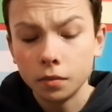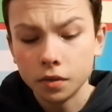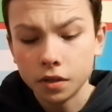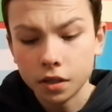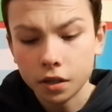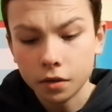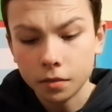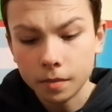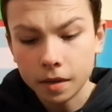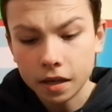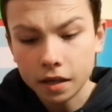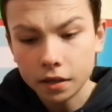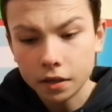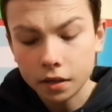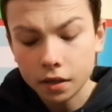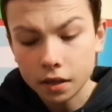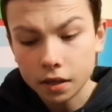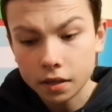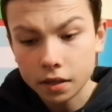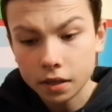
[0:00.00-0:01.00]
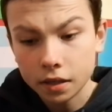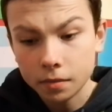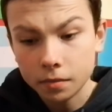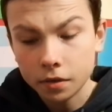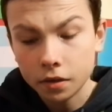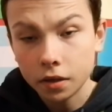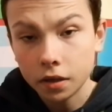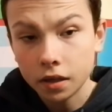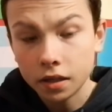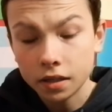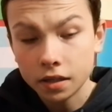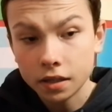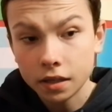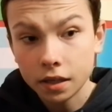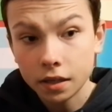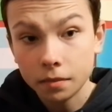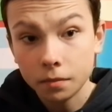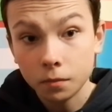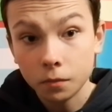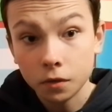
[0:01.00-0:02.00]
was it who made that debut? His
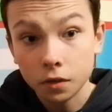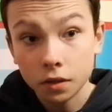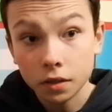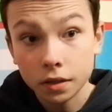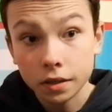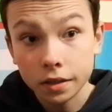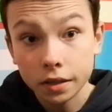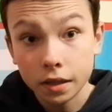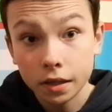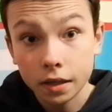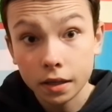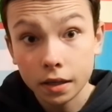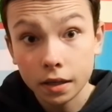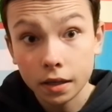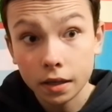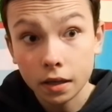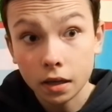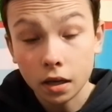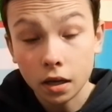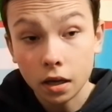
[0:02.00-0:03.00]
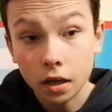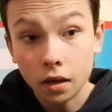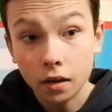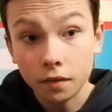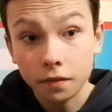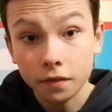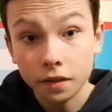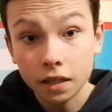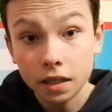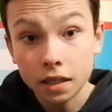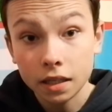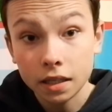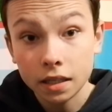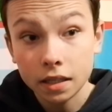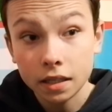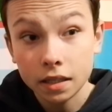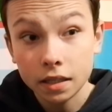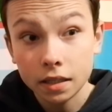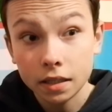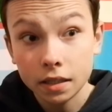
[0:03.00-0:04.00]
name was
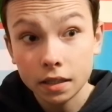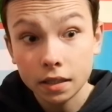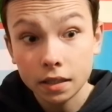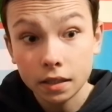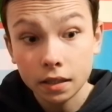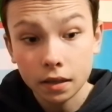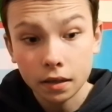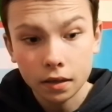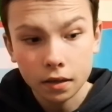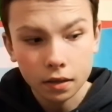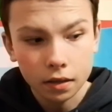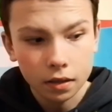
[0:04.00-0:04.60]
Harvey